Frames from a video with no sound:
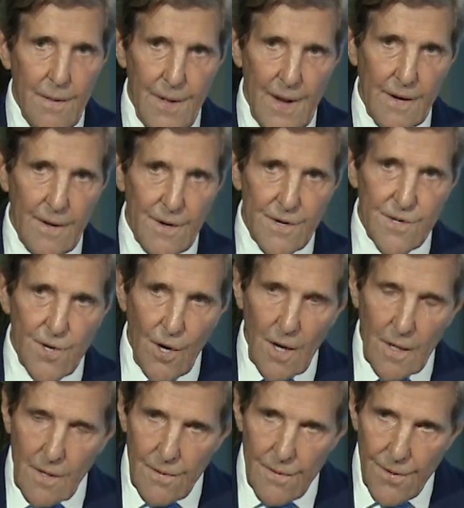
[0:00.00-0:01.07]
They're going to
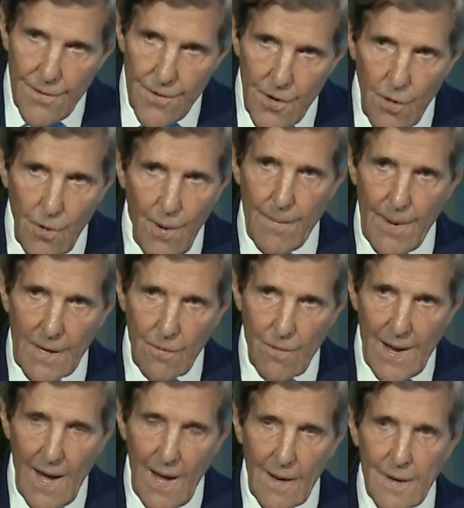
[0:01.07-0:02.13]
talk the new economic
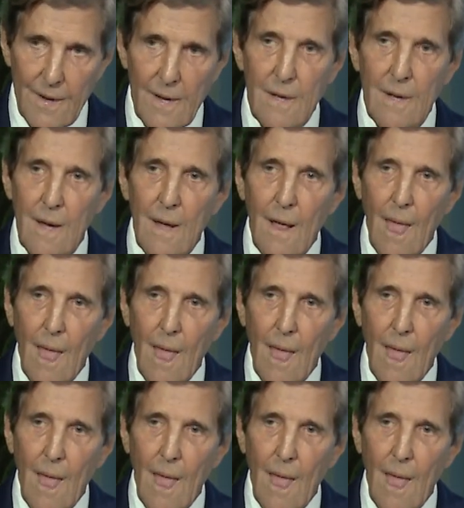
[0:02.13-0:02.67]
reality,